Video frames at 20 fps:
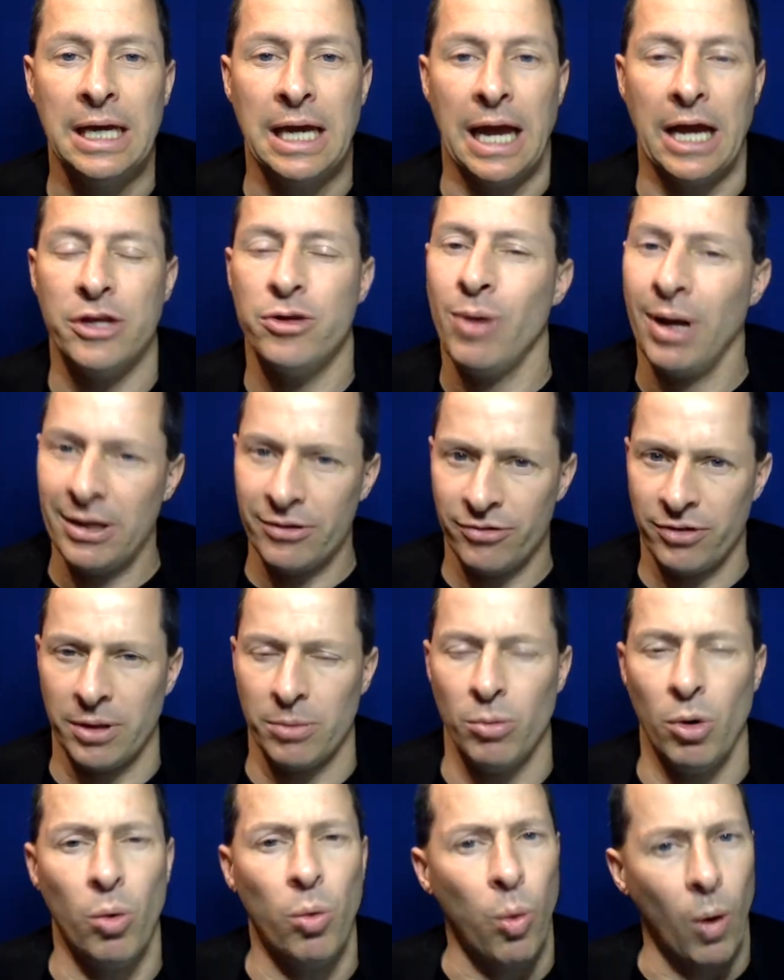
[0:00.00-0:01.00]
And you ask them,
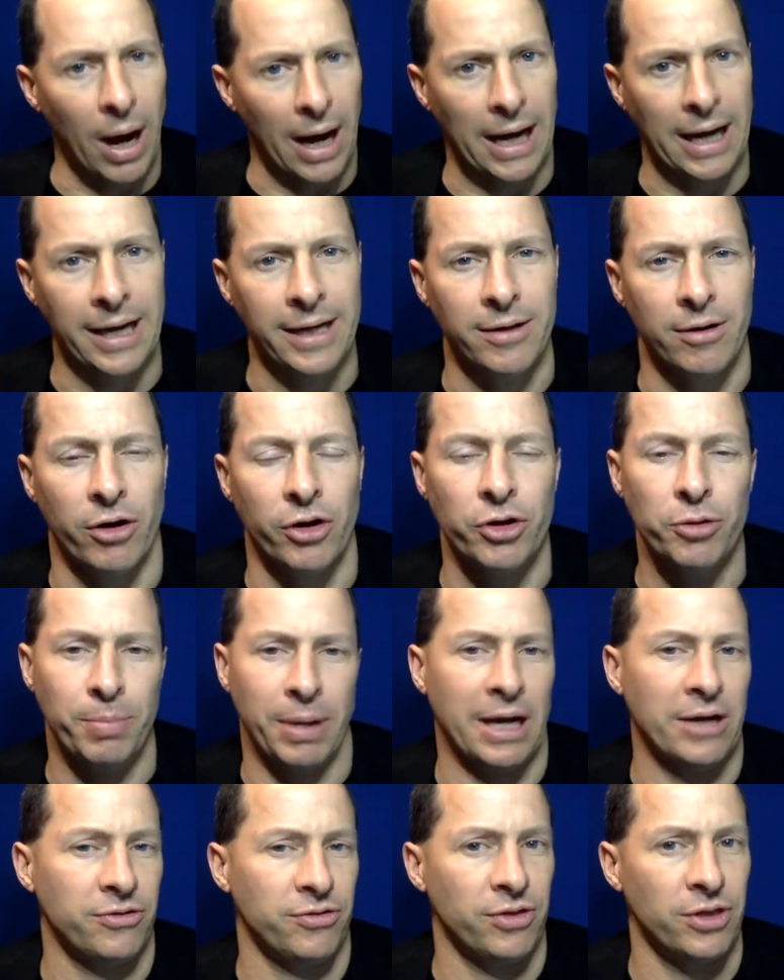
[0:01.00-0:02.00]
well, why are you
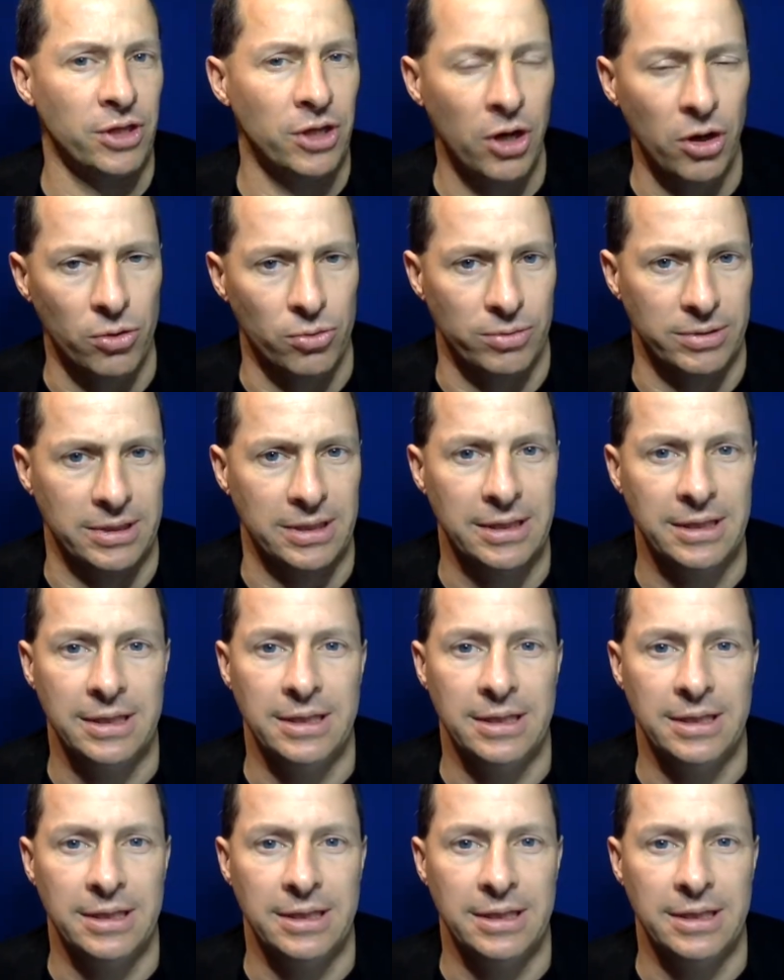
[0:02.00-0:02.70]
passing the note?